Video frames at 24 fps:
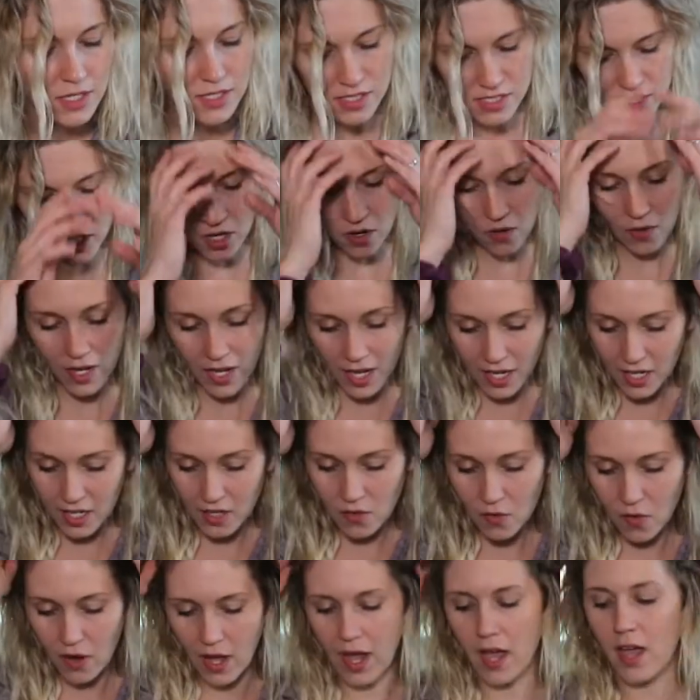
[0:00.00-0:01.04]
So
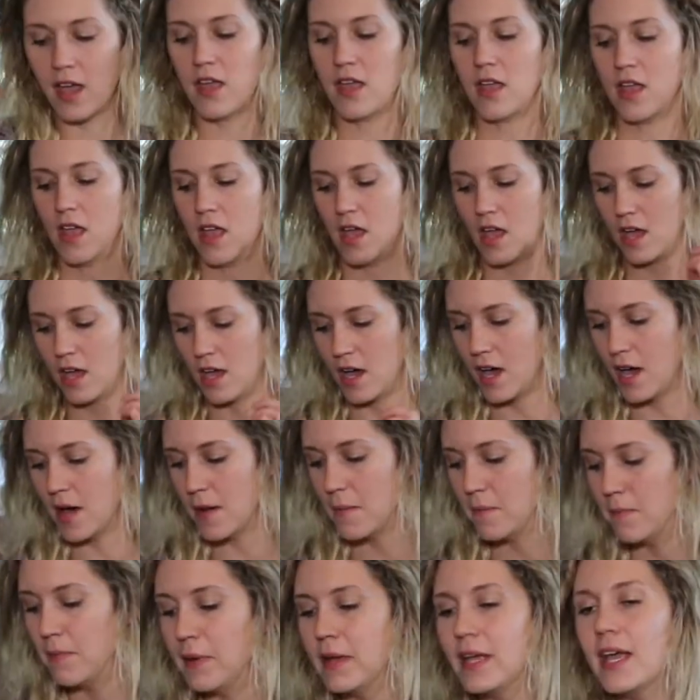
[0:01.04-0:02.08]
anyway,
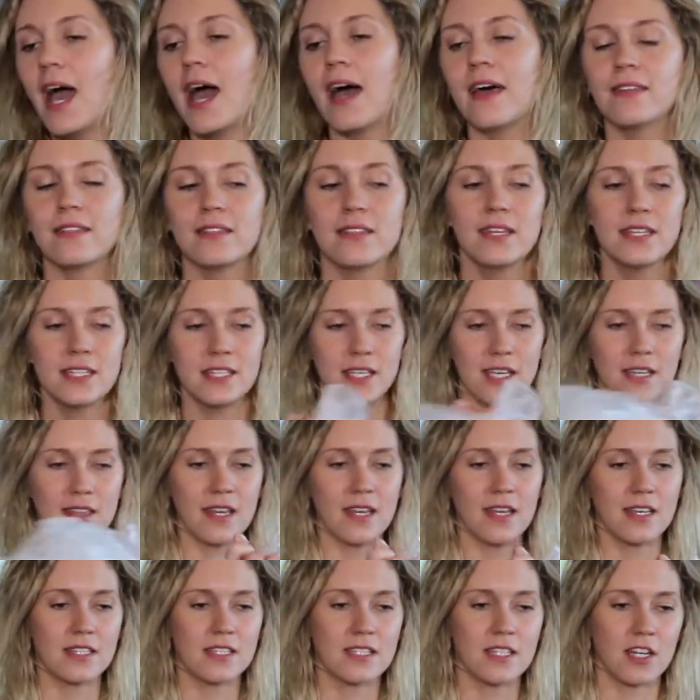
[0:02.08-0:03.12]
but yeah, this I
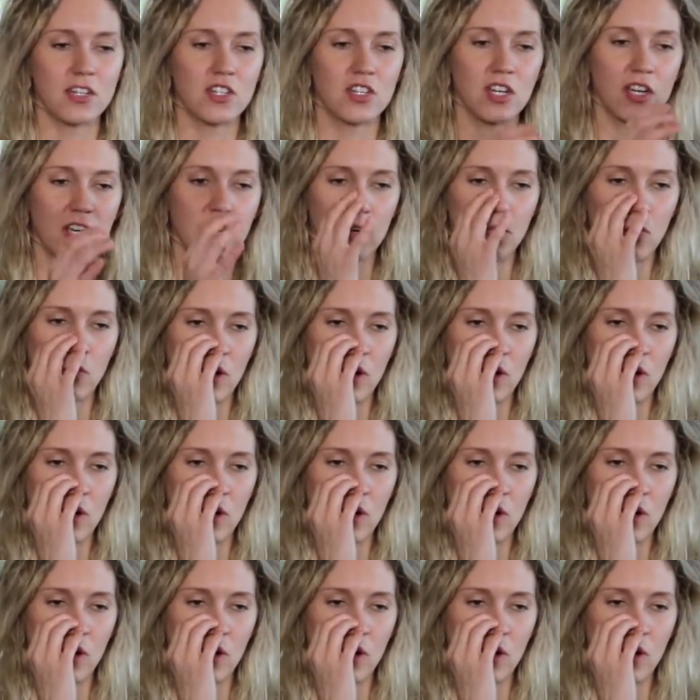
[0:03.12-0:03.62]
think is such a good